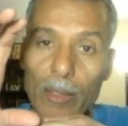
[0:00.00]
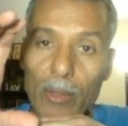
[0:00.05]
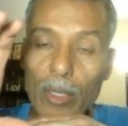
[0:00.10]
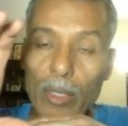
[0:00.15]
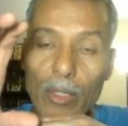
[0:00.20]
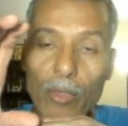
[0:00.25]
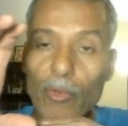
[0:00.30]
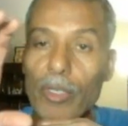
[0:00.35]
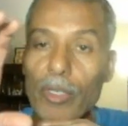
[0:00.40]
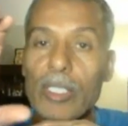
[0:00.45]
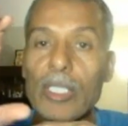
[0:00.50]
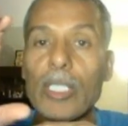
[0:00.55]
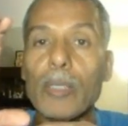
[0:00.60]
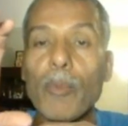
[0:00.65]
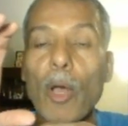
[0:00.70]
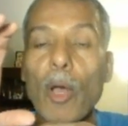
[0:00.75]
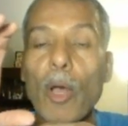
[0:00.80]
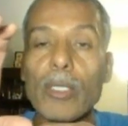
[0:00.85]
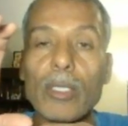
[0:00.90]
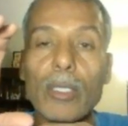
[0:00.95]
increases
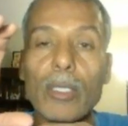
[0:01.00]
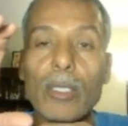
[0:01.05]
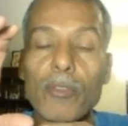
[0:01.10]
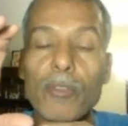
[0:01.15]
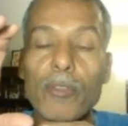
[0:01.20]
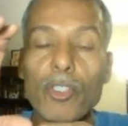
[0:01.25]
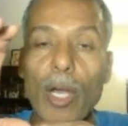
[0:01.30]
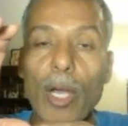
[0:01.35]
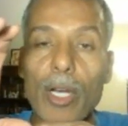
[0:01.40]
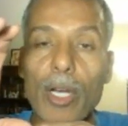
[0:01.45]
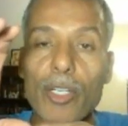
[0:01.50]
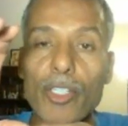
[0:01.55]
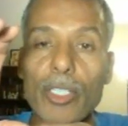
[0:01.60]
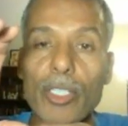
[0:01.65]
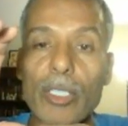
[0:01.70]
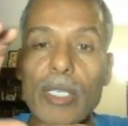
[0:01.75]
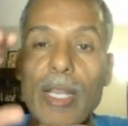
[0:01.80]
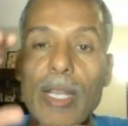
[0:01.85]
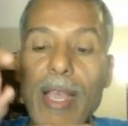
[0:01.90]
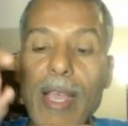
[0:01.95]
positive
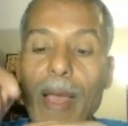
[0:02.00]
charges,